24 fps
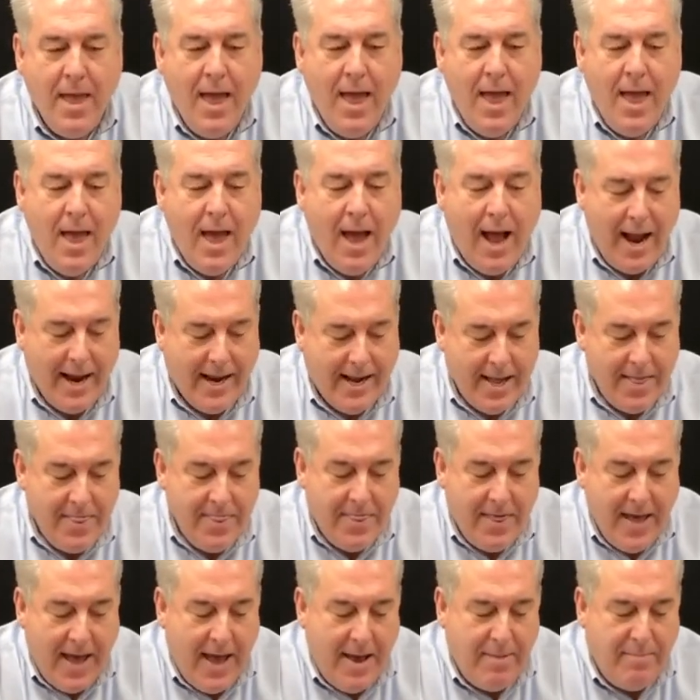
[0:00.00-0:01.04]
I can
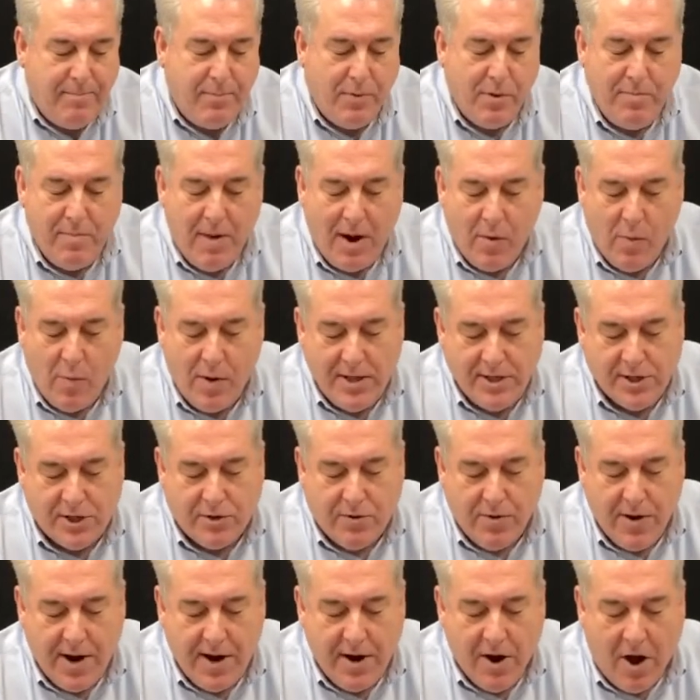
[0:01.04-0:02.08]
then put my
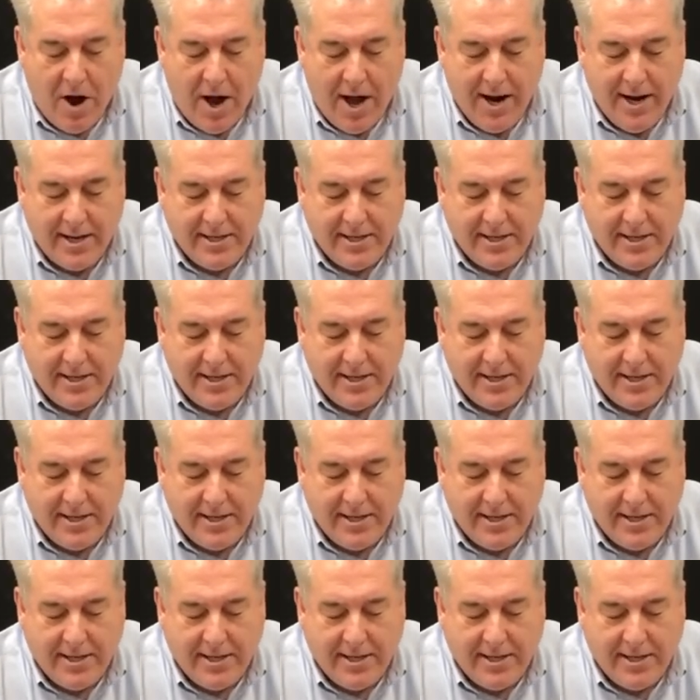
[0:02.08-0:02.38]
windscreen on.